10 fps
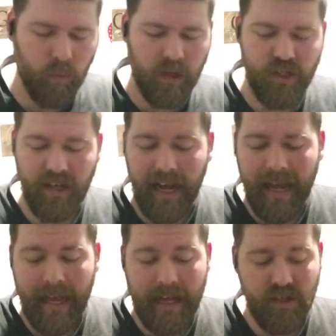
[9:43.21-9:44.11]
which
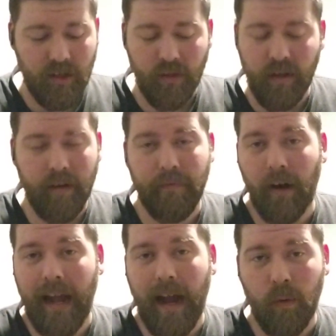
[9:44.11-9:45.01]
I had to look
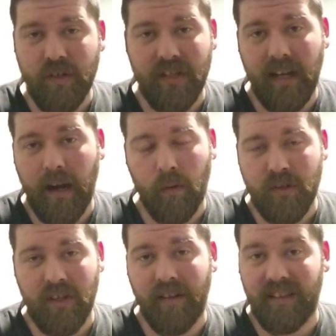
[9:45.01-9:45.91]
for hours and
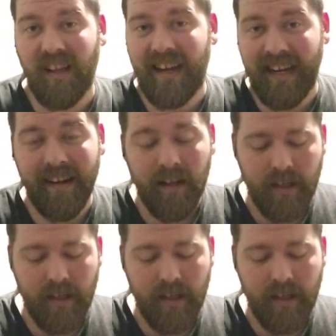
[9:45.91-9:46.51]
hours online